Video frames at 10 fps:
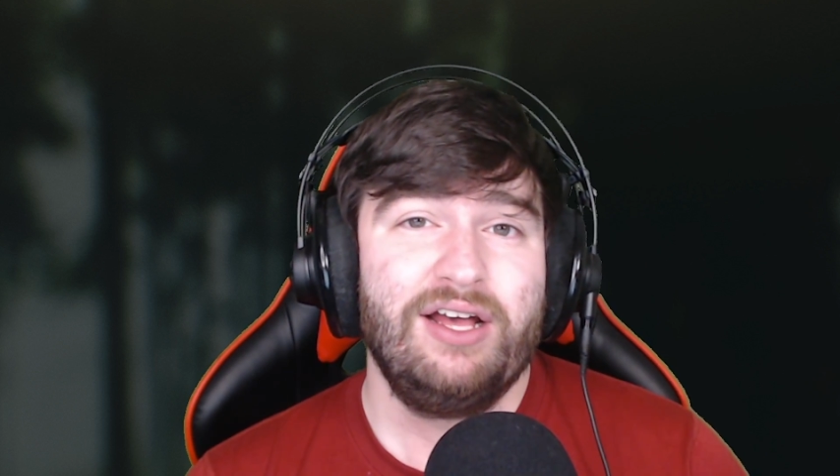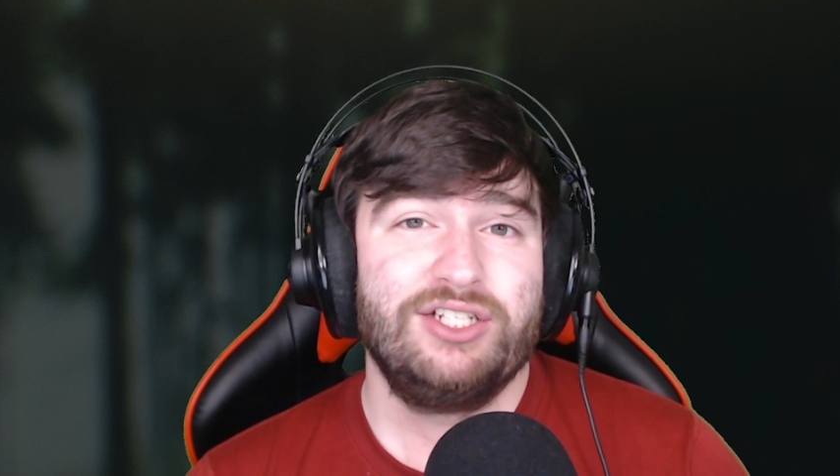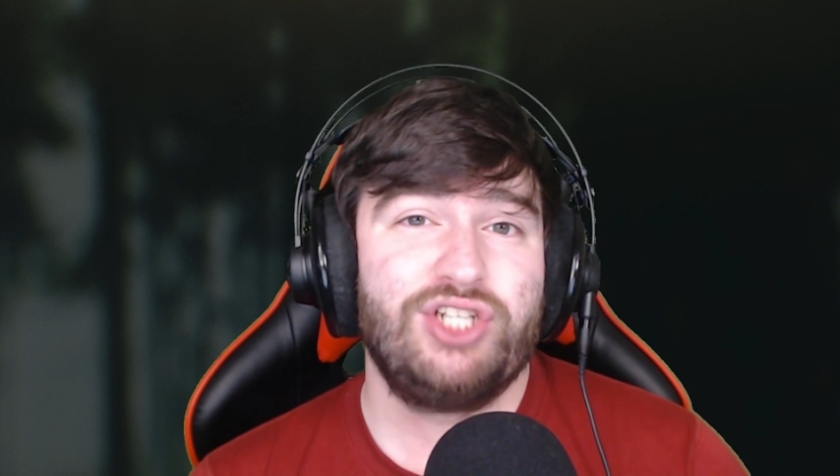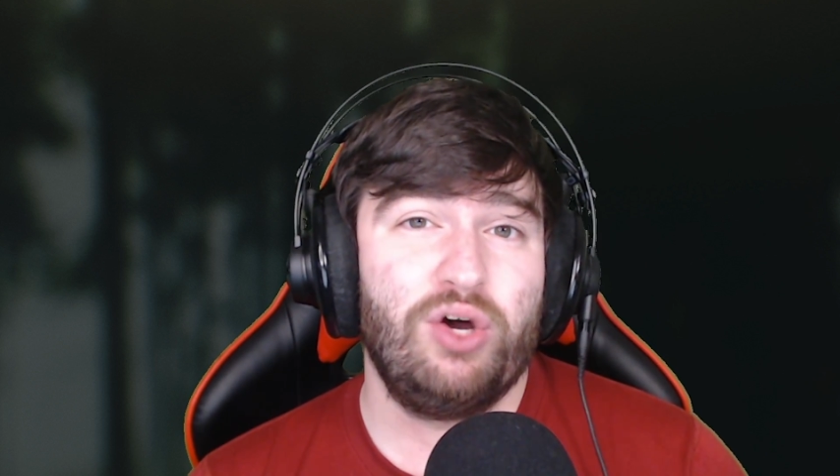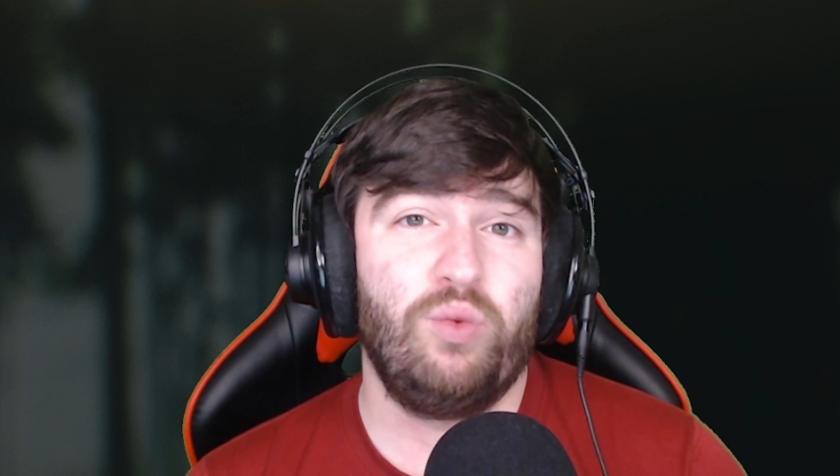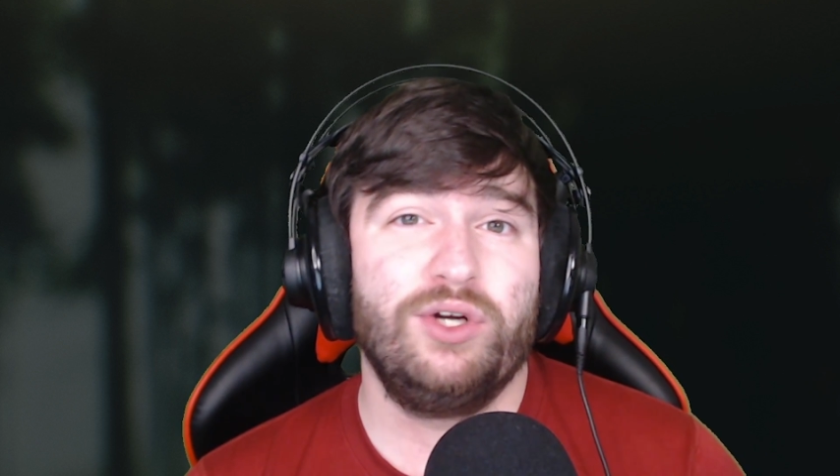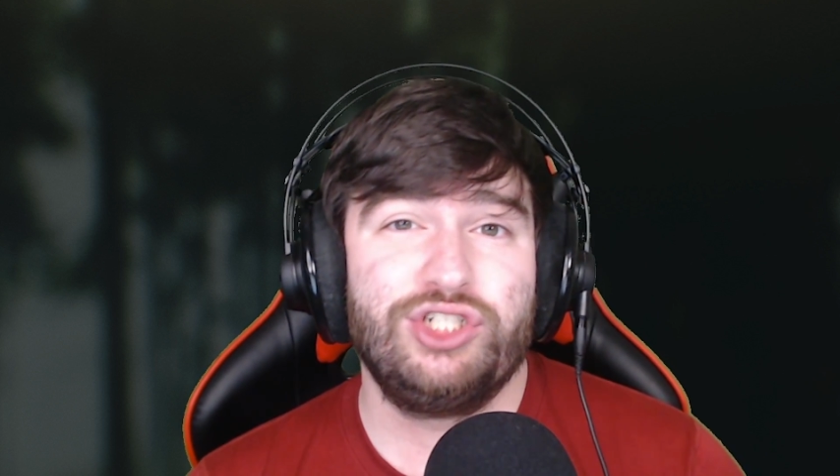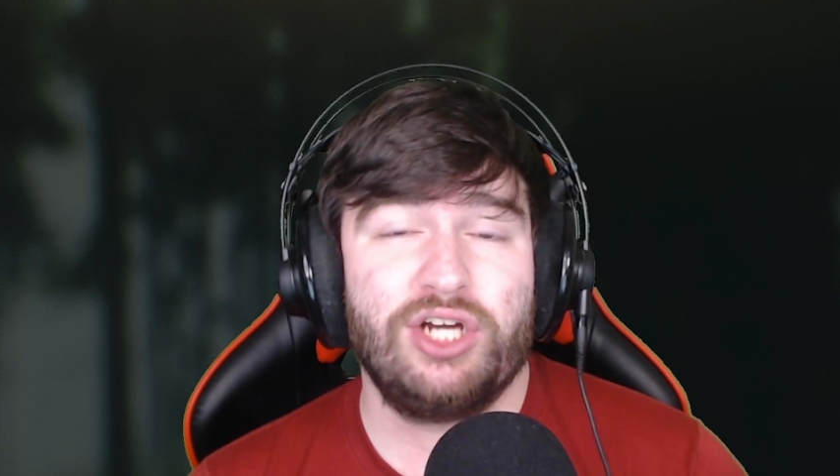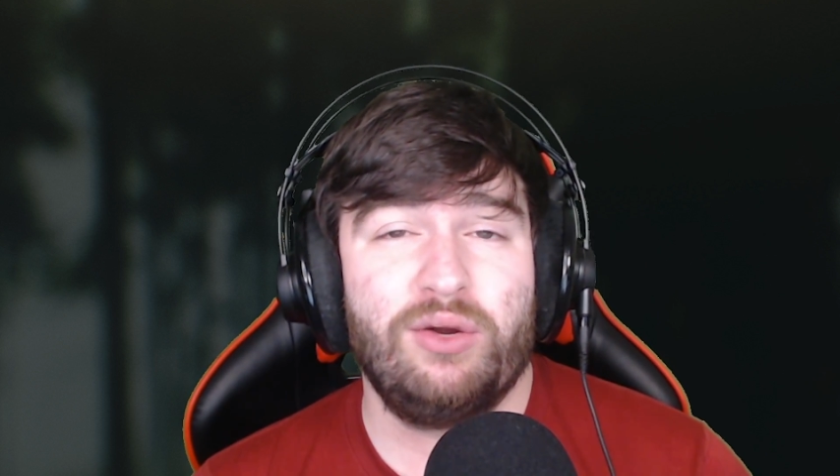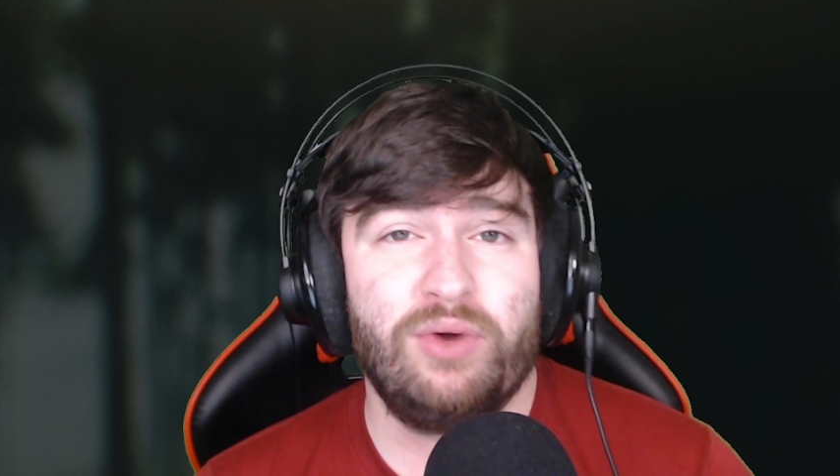So what
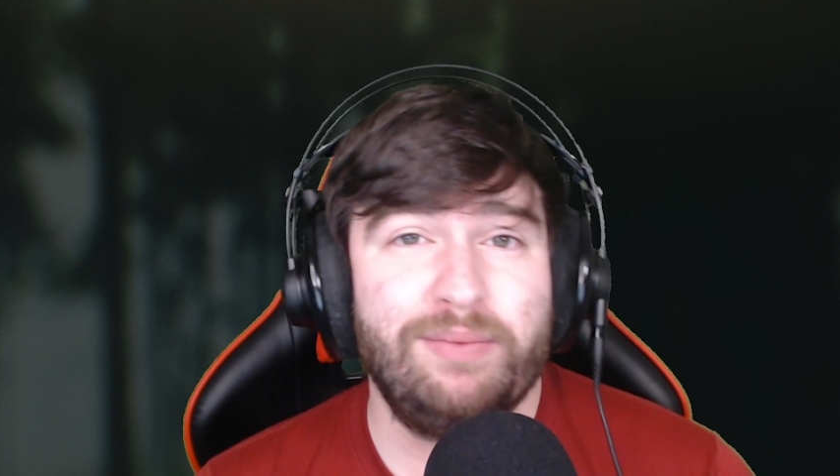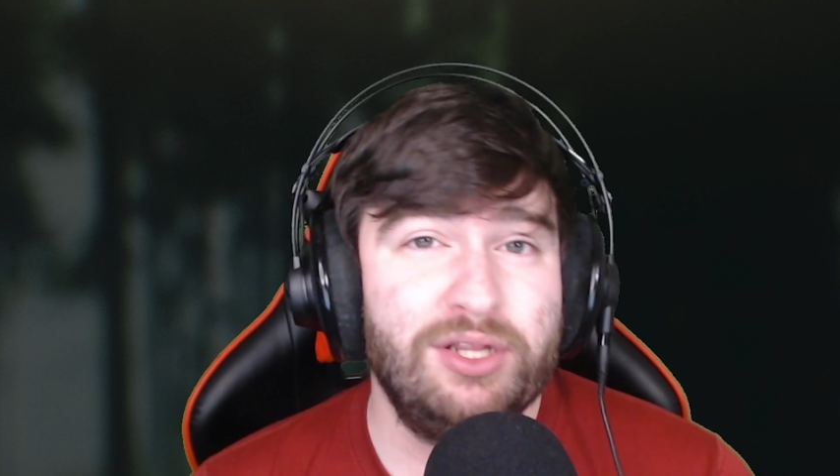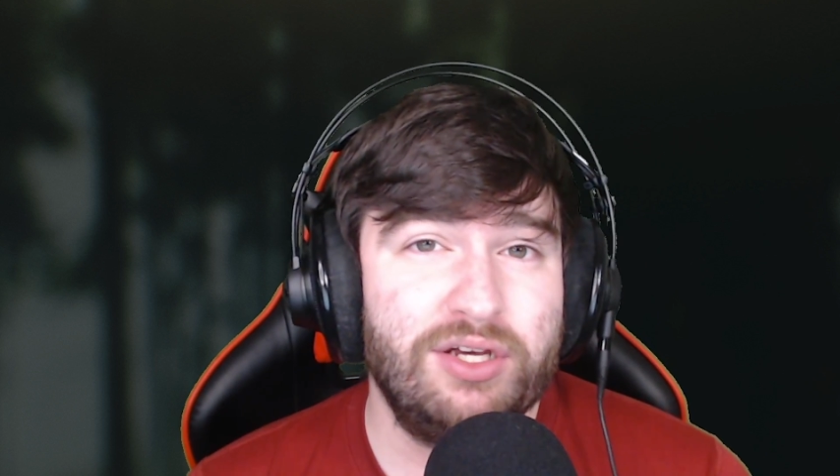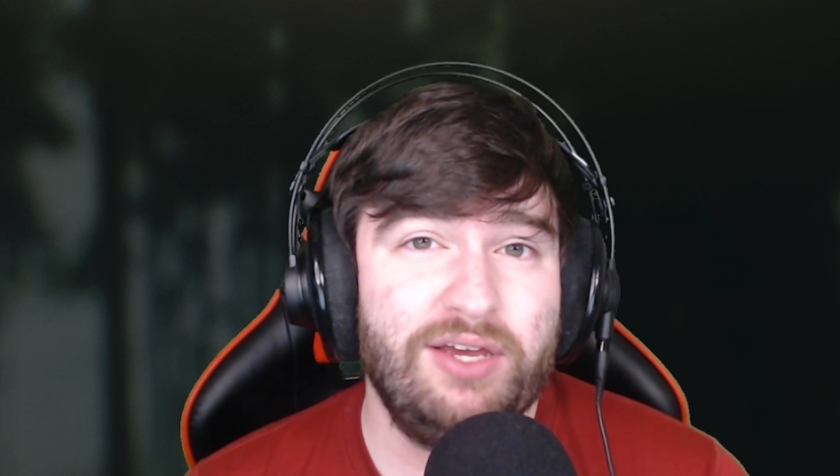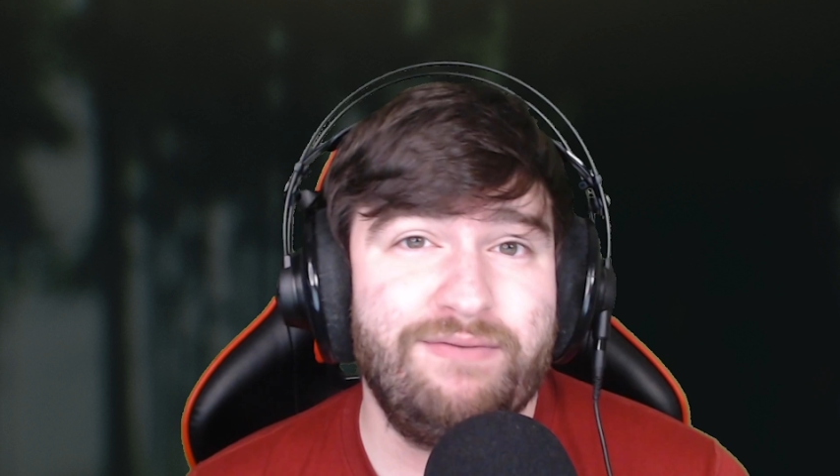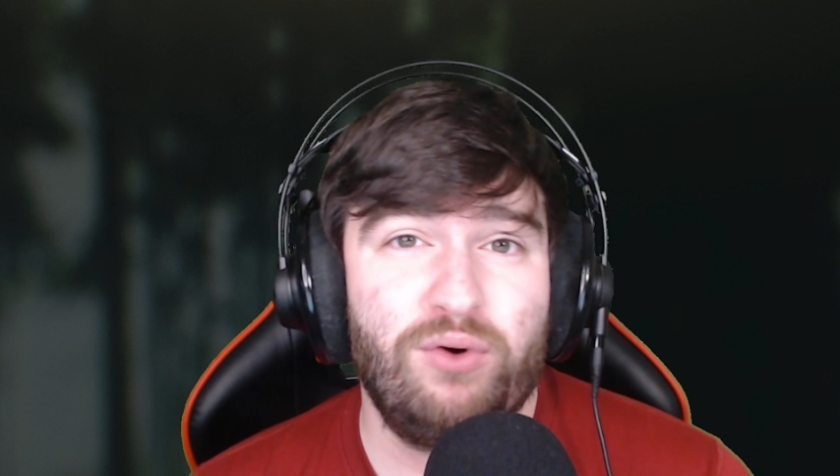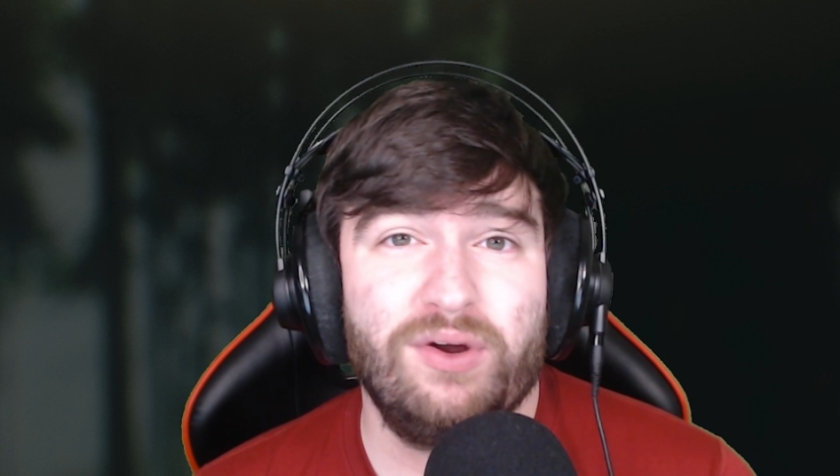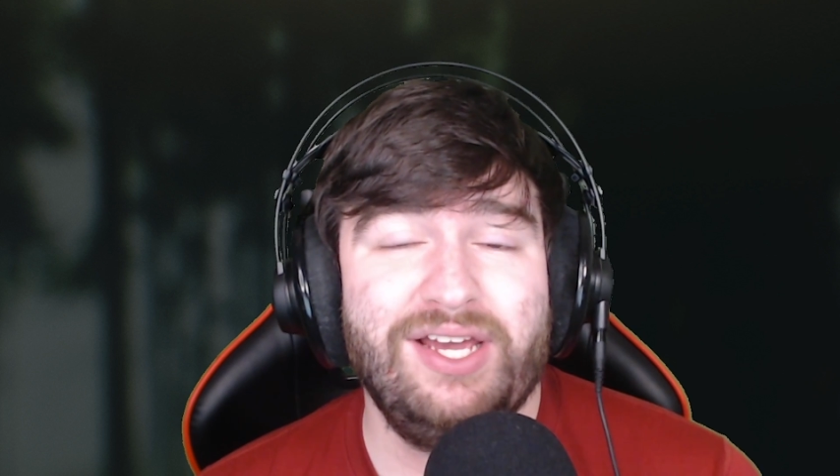you're going to want to be looking for,